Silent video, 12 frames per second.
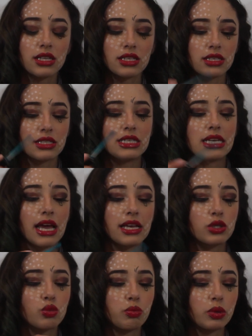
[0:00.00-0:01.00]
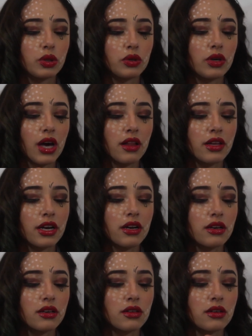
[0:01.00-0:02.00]
says nice blue
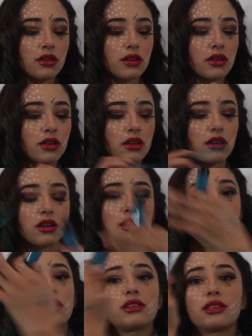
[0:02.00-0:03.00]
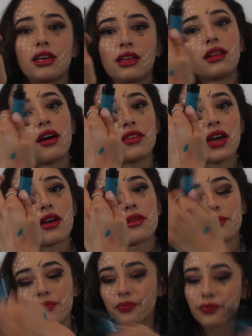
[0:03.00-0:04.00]
color. Honestly, I love it.
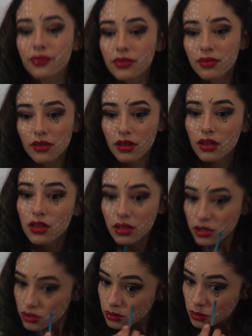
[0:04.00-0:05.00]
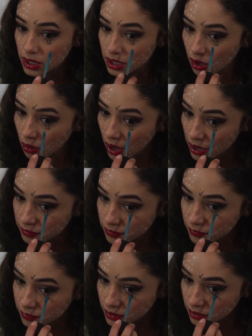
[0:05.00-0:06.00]
So we're gonna go ahead
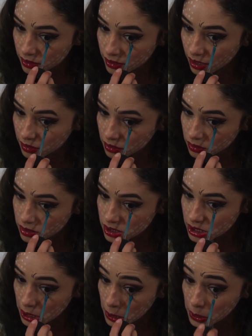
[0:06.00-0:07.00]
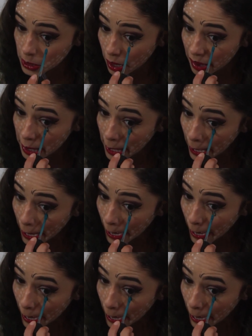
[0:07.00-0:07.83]
and fill in that little teardrop